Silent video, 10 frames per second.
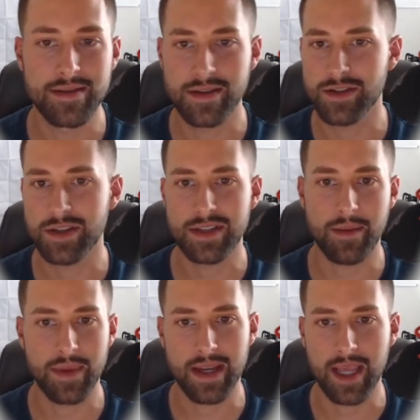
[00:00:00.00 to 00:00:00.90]
It's just
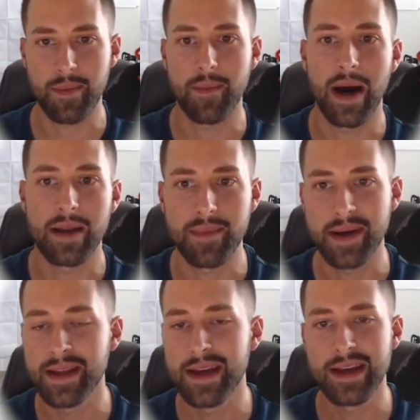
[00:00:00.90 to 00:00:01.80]
something to keep in mind.
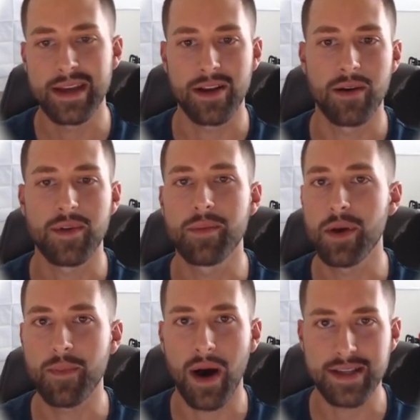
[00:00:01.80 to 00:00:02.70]
But, if they're
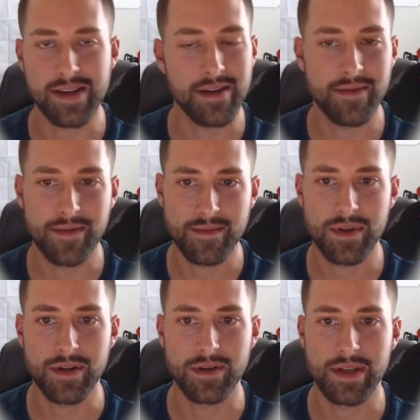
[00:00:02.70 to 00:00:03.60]
both positive,
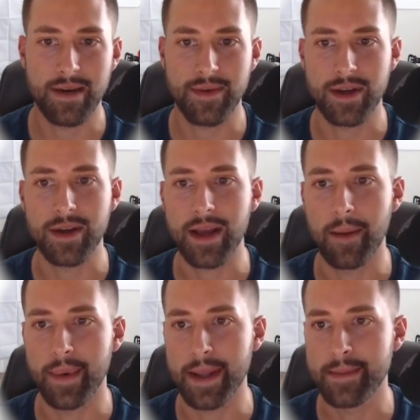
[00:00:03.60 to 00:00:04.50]
you're definitely in good
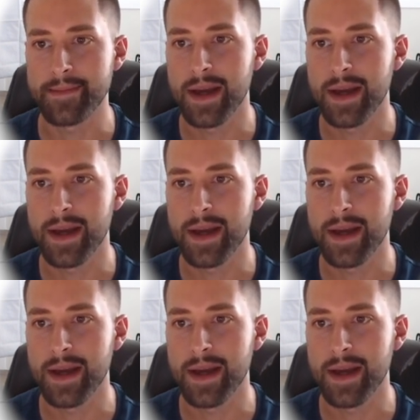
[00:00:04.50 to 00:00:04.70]
company.